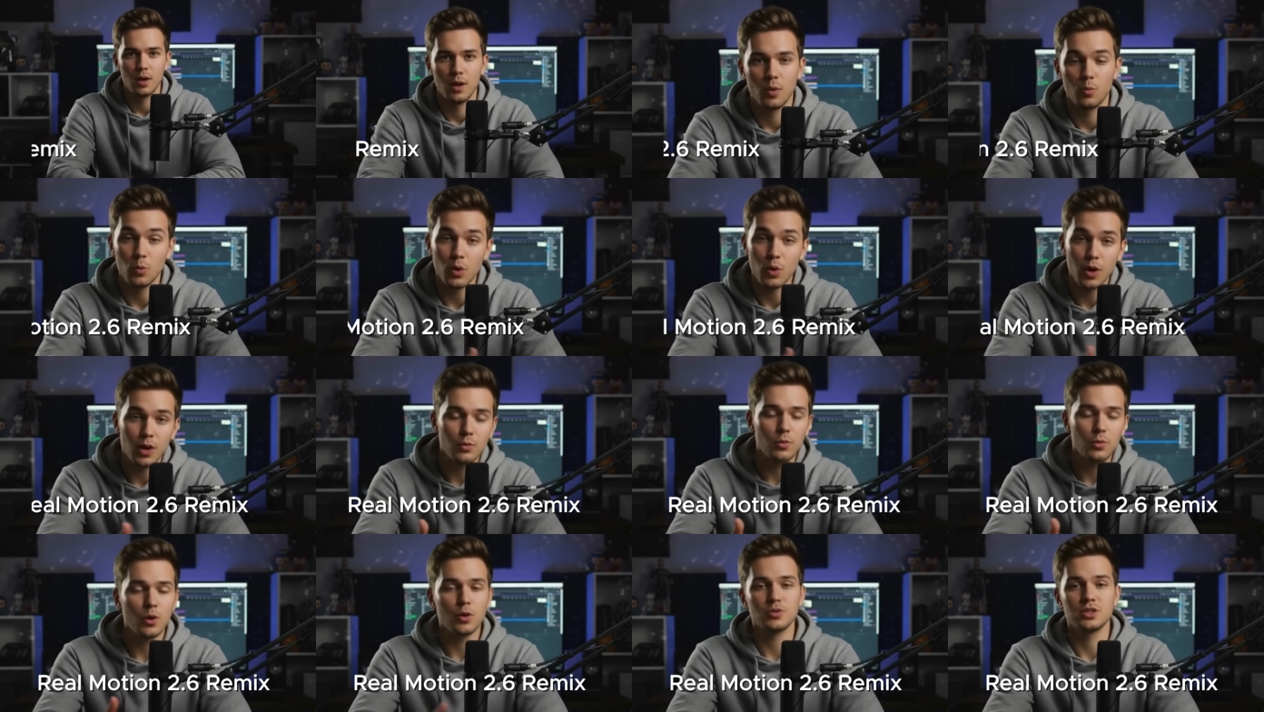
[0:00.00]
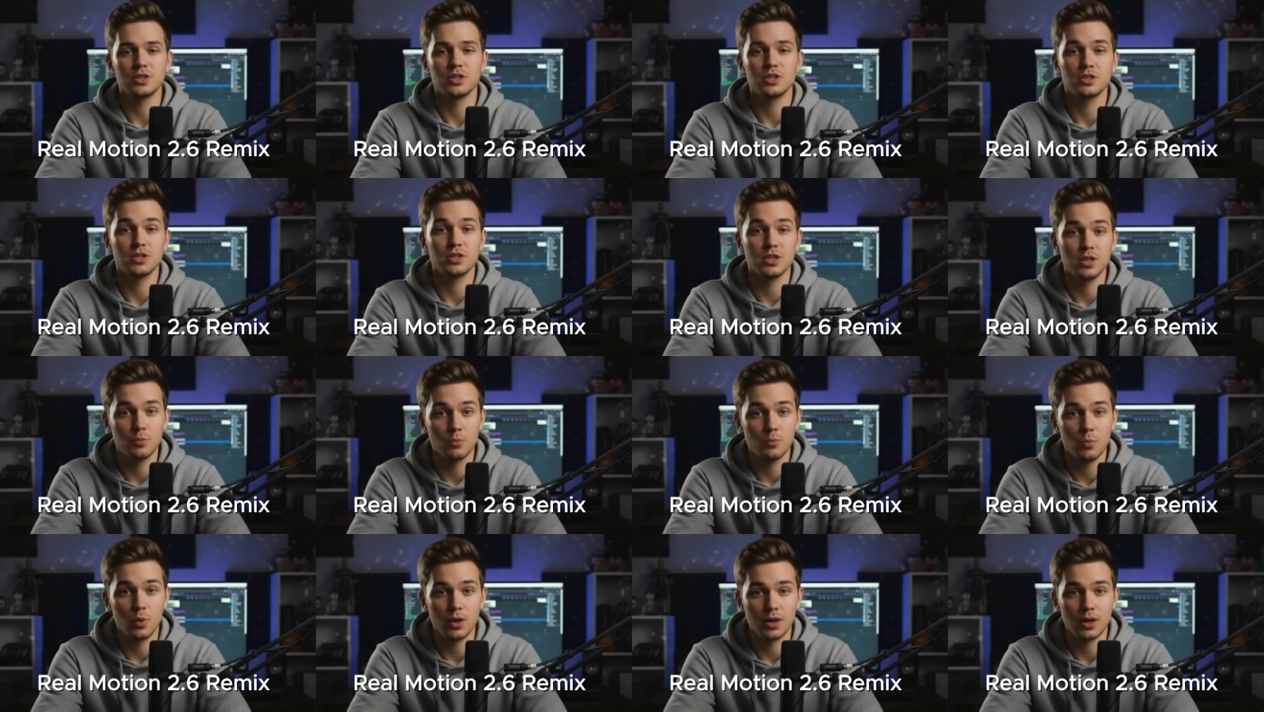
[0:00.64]
Real Motion
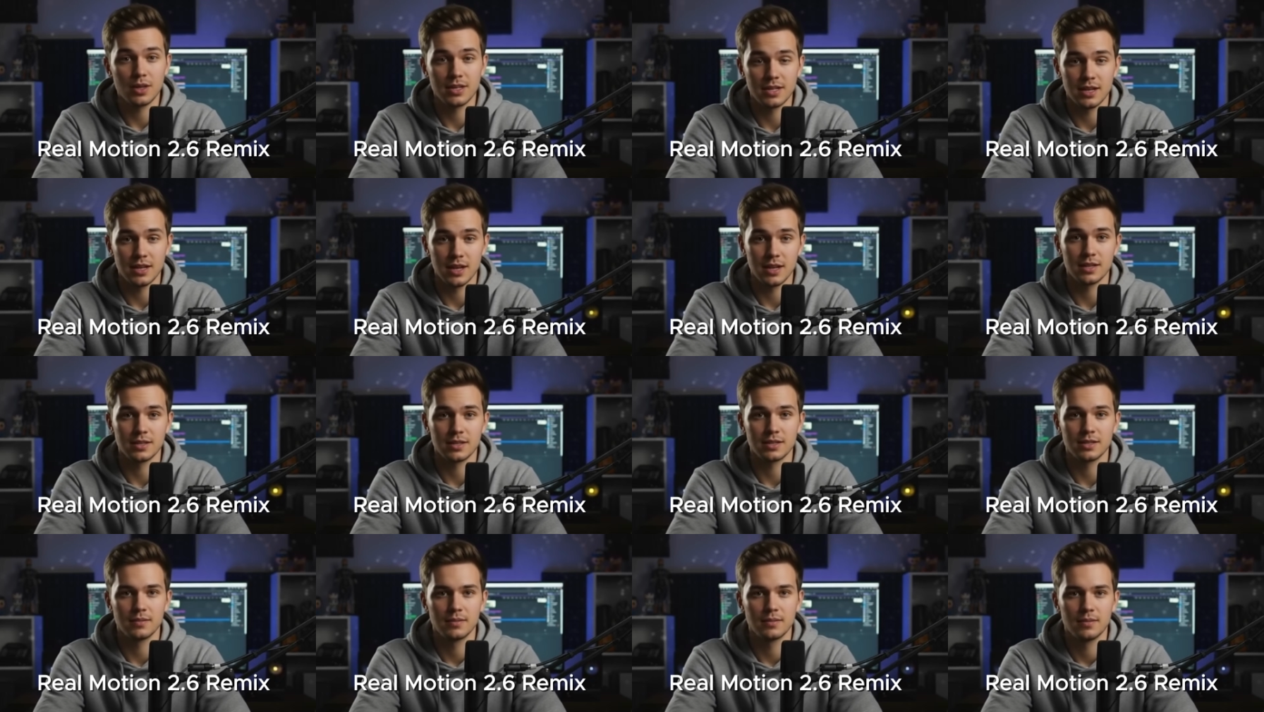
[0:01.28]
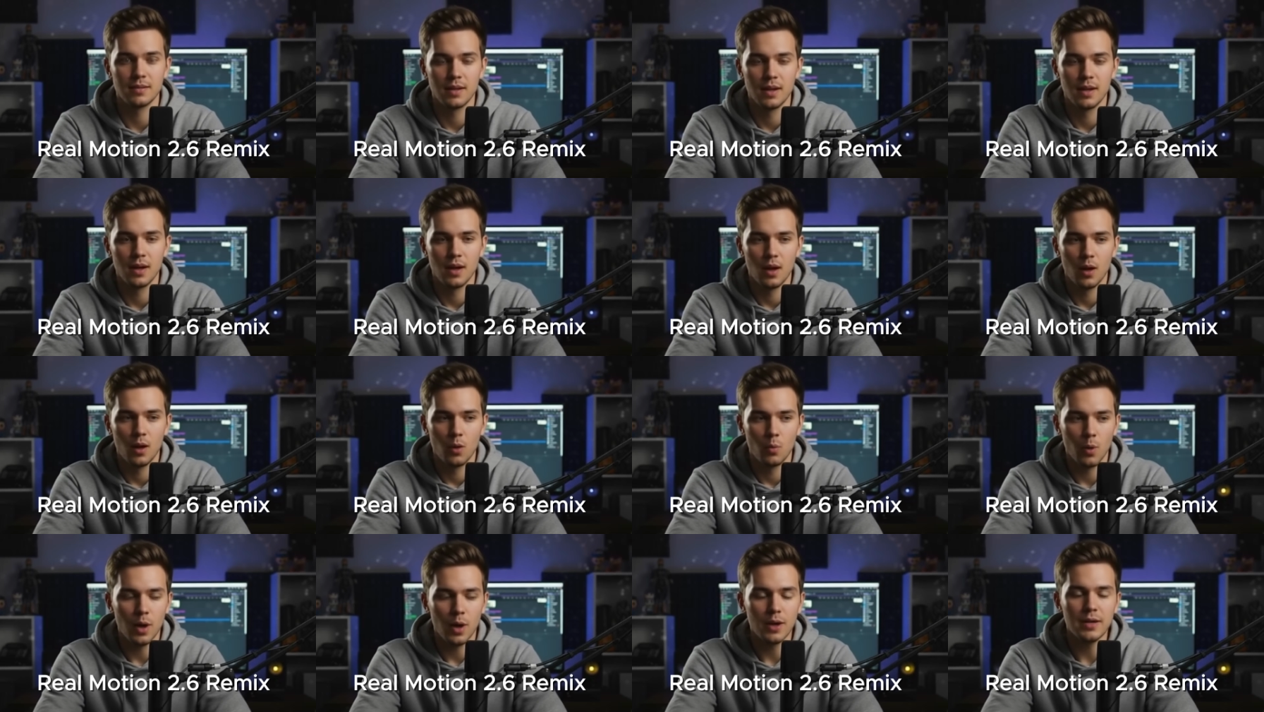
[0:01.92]
2.6
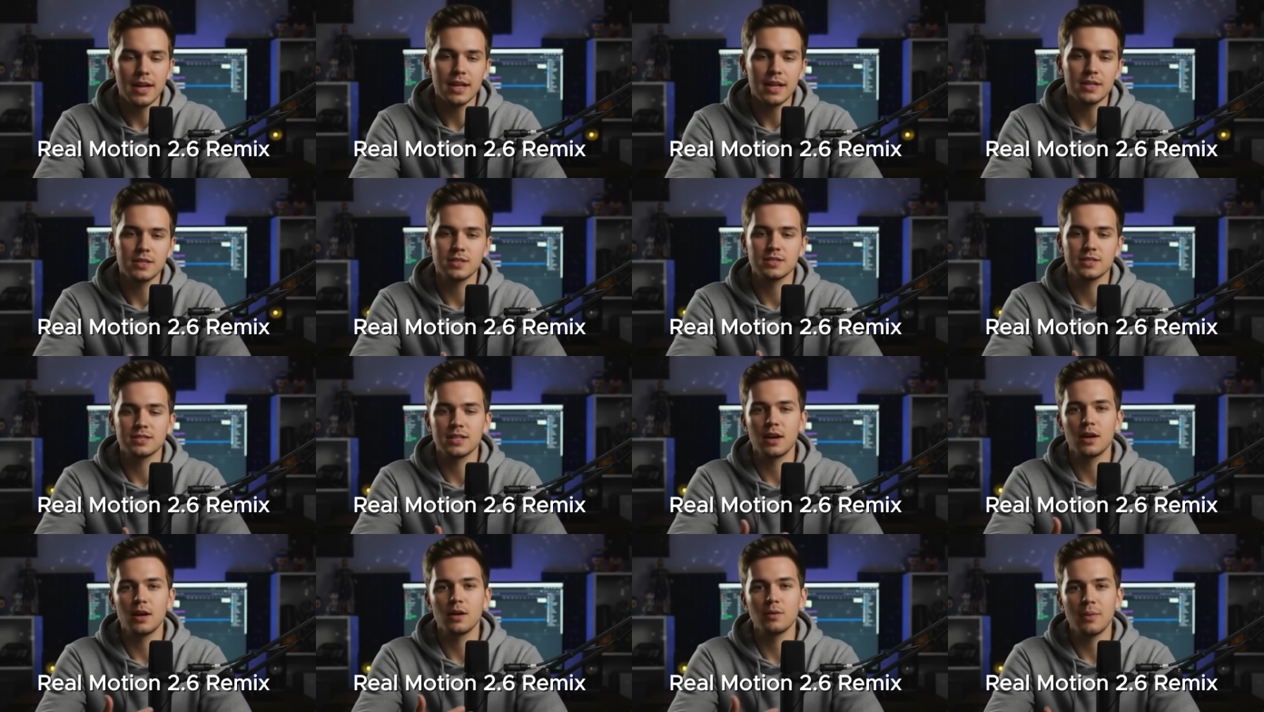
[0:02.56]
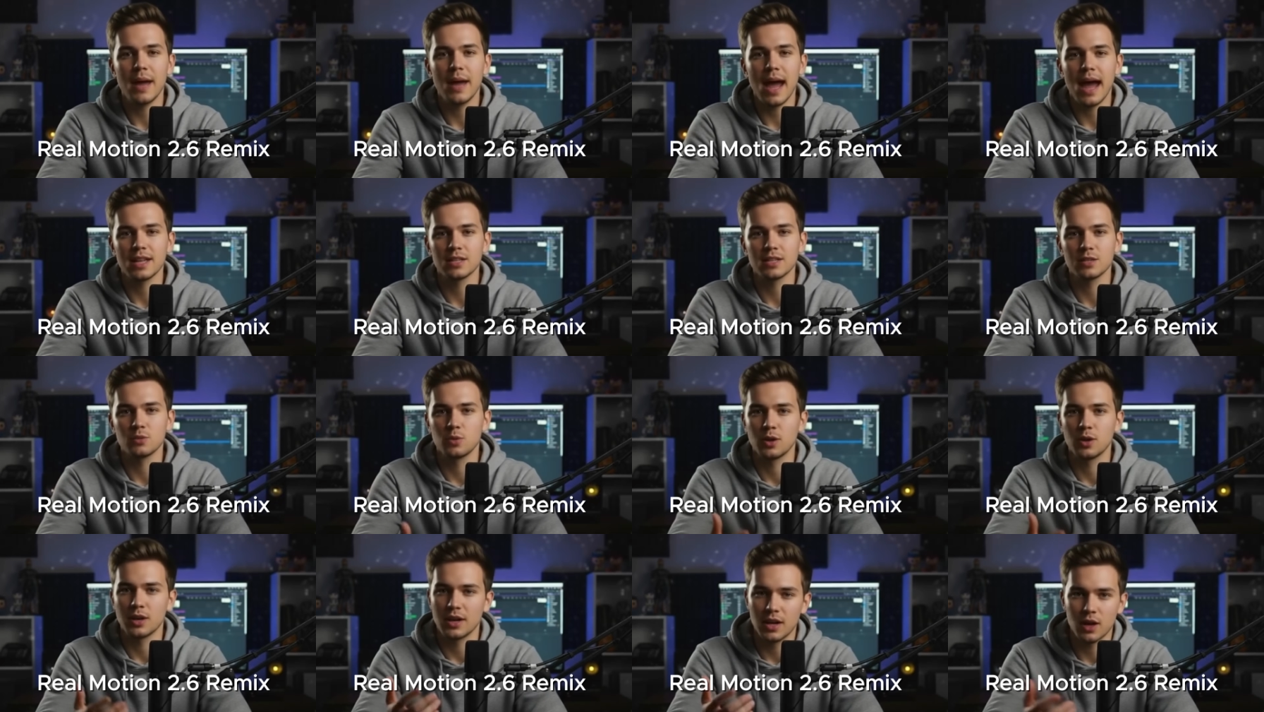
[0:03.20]
Remix is
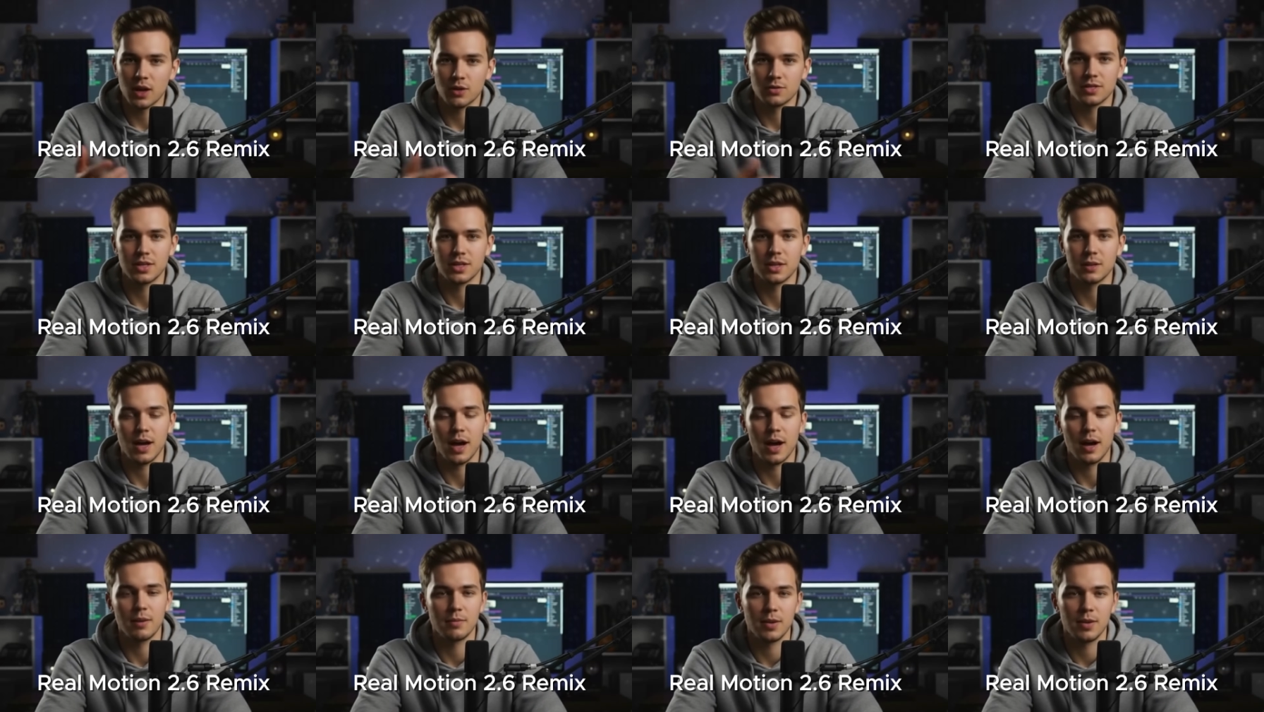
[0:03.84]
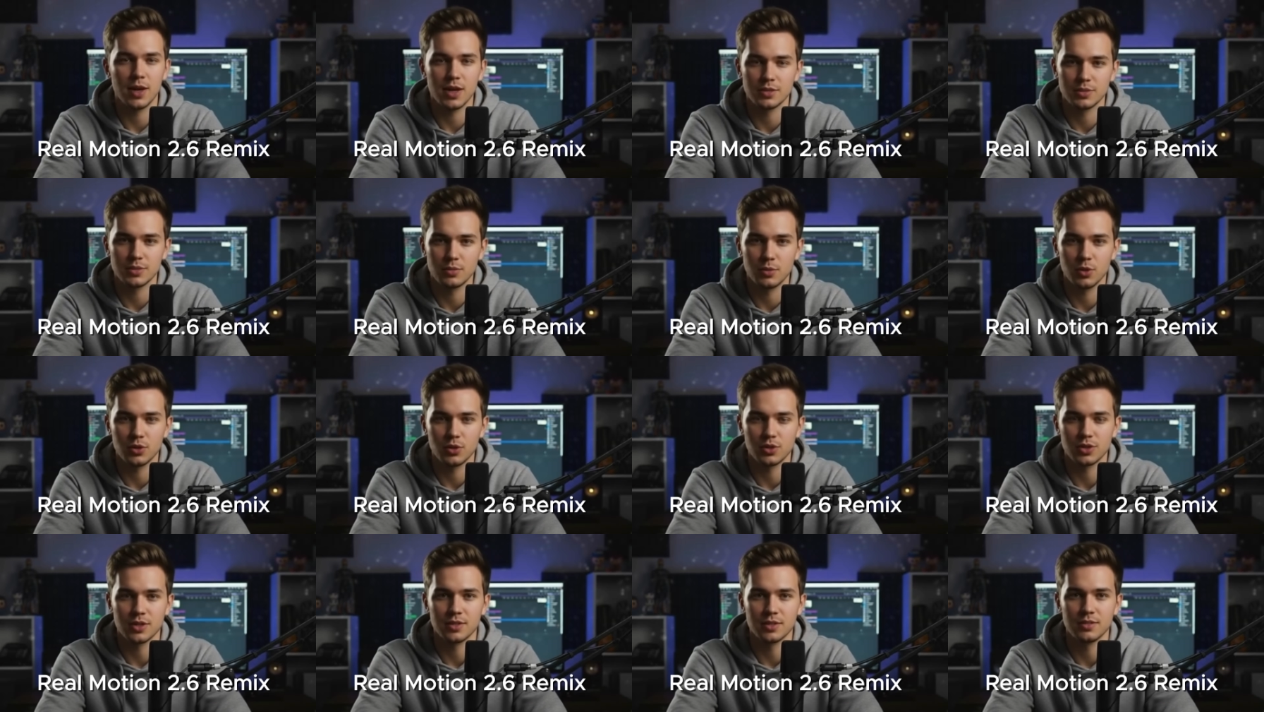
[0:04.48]
unmatched when it comes to complex
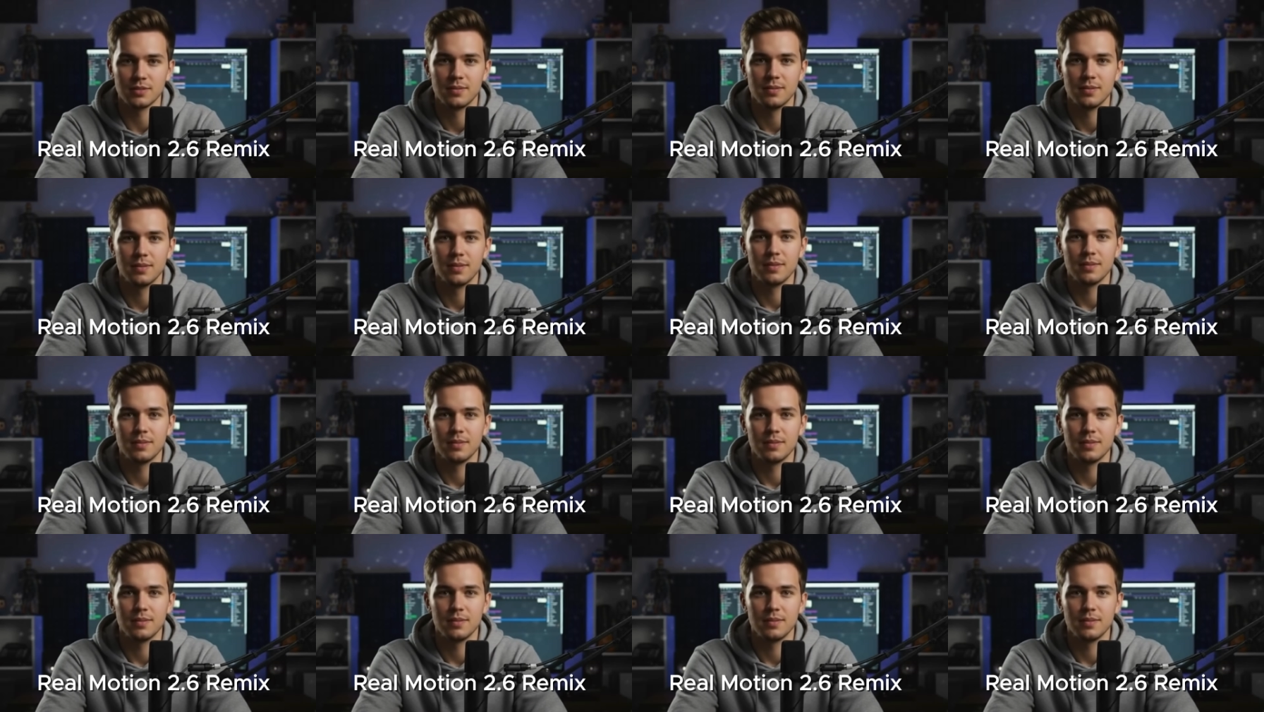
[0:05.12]
motion,